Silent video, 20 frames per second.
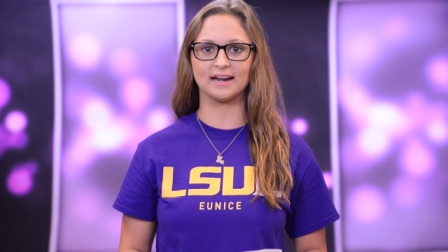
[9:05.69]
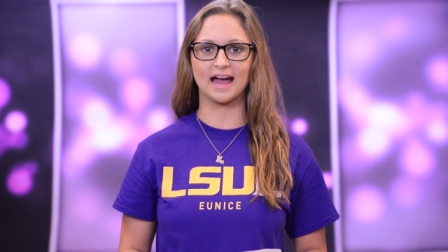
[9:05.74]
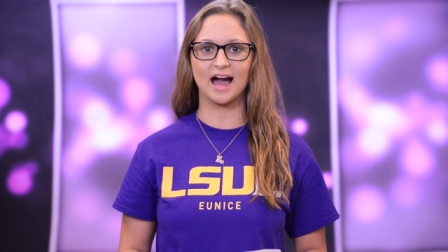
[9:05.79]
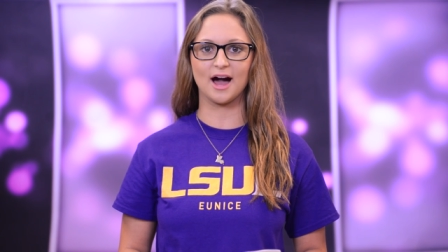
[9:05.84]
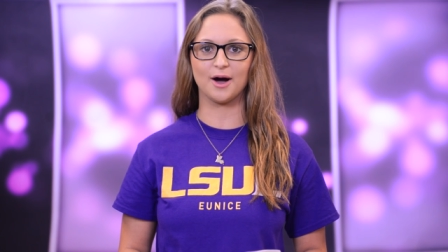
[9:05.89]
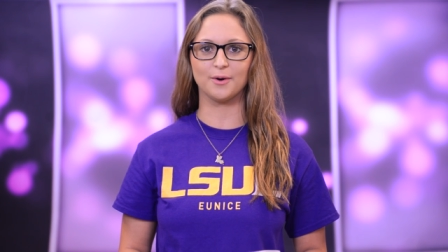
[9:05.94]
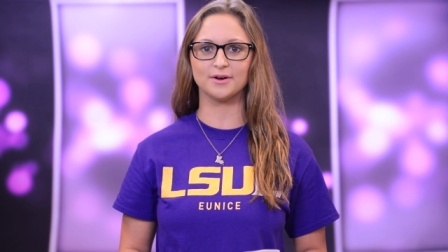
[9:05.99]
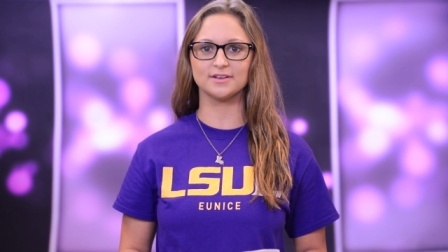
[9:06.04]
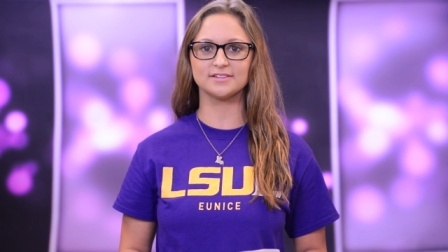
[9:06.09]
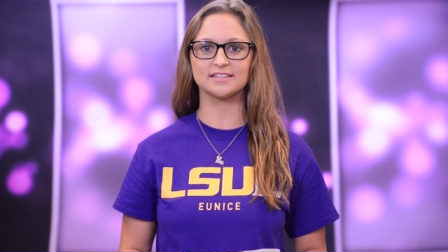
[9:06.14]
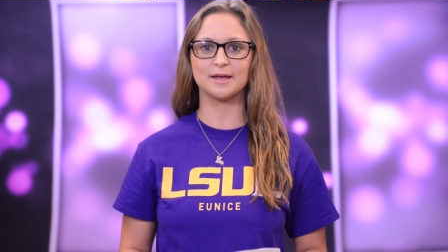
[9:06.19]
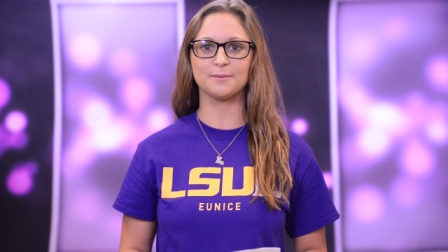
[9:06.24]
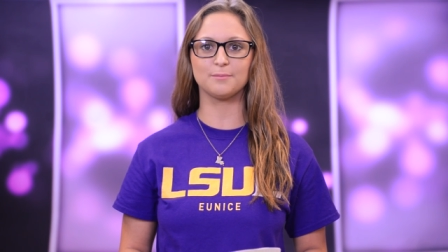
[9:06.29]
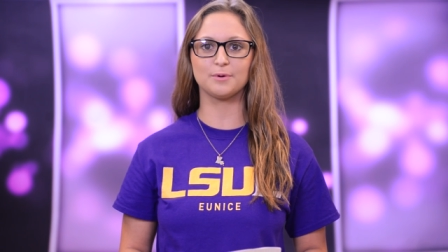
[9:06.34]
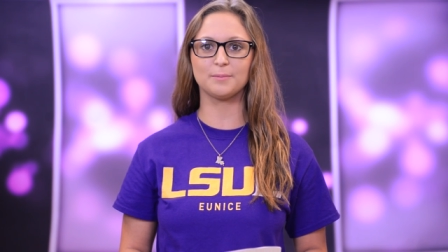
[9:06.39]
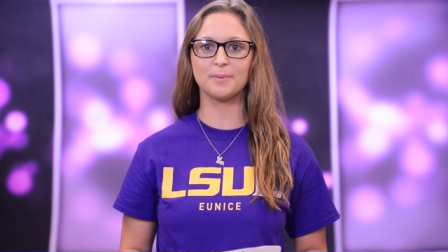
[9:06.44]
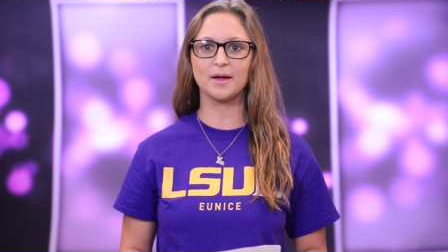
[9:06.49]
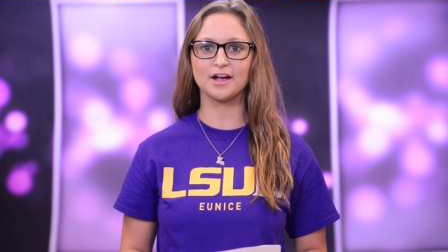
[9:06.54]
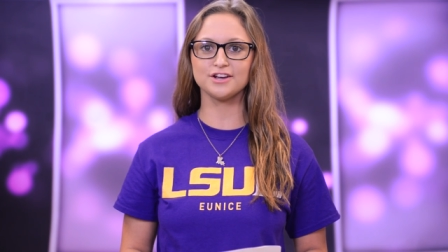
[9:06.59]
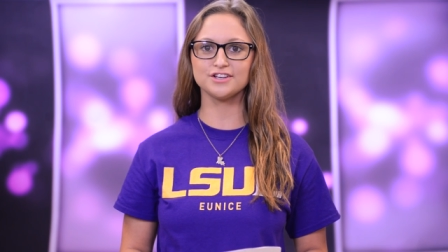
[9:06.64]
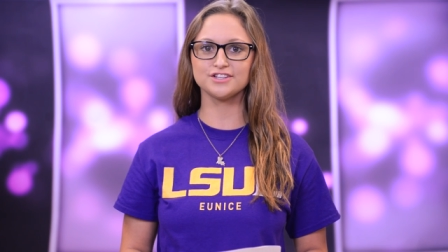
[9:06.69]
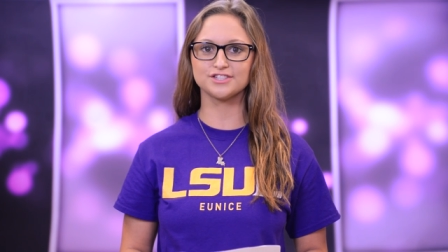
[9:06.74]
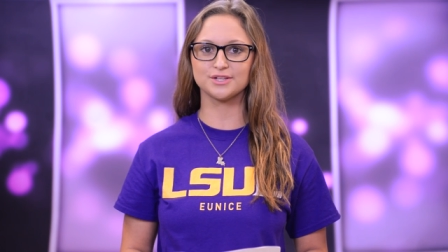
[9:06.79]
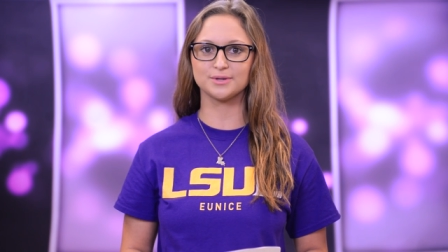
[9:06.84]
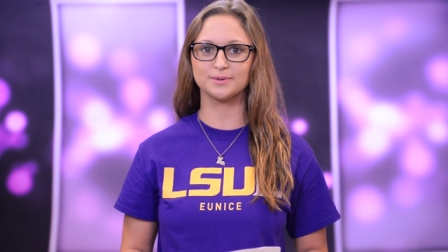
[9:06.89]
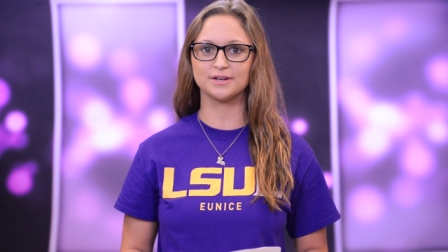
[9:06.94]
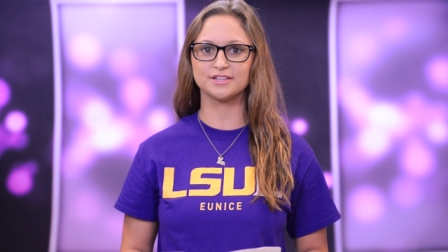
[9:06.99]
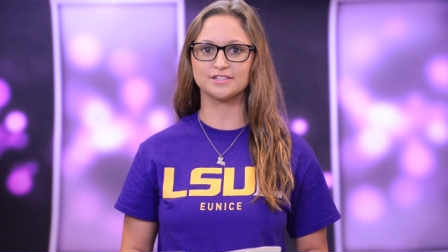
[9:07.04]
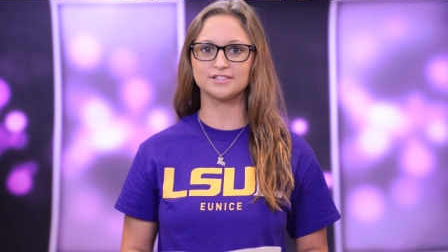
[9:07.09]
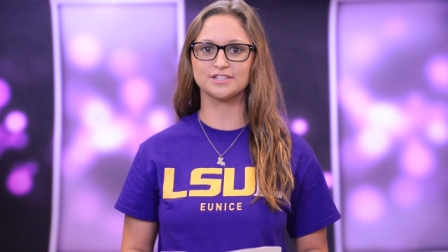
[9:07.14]
hours and prepare
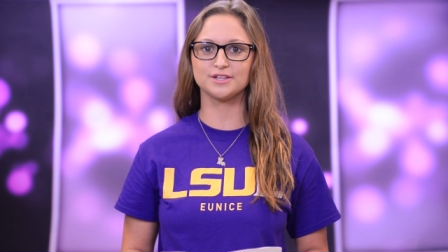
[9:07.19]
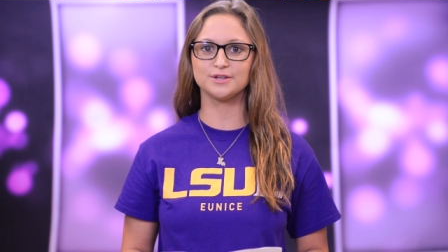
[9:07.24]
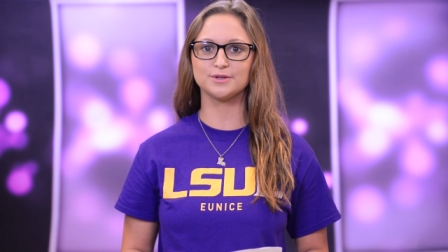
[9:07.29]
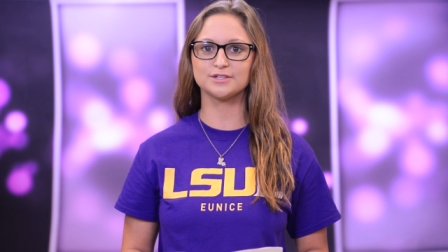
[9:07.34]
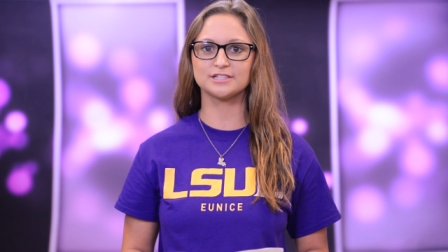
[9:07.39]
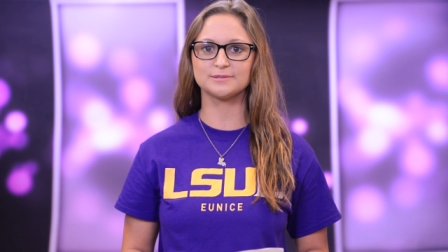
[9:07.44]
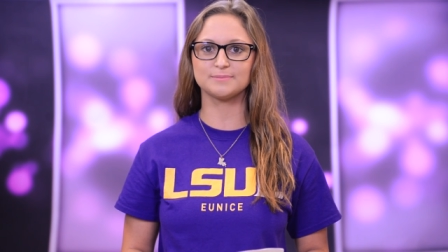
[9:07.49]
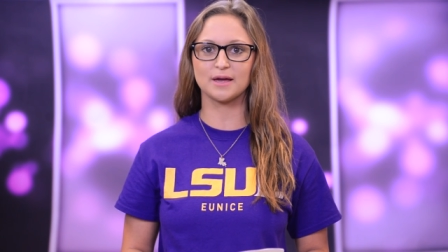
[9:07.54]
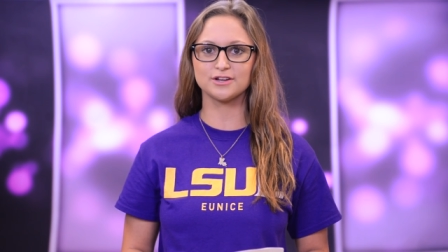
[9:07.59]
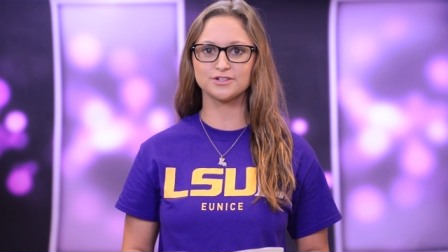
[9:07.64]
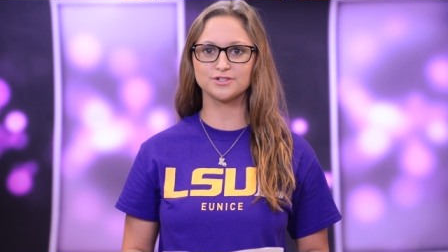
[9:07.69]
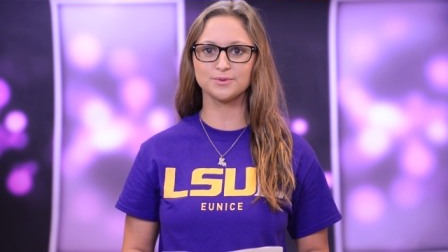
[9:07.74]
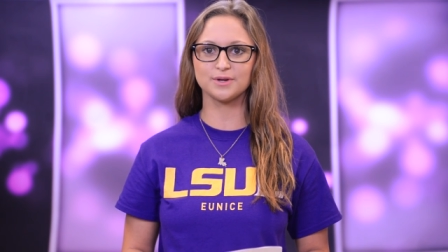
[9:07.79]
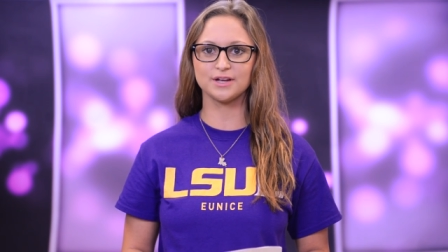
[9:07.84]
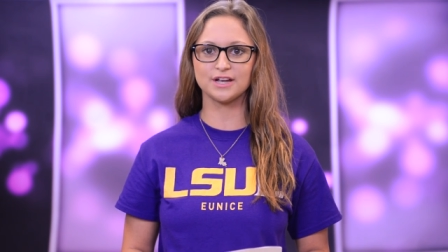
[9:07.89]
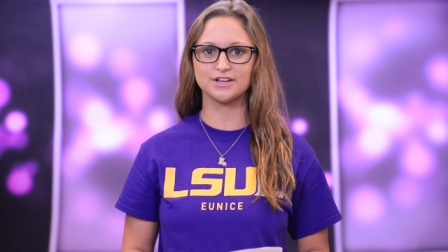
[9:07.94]
students to use special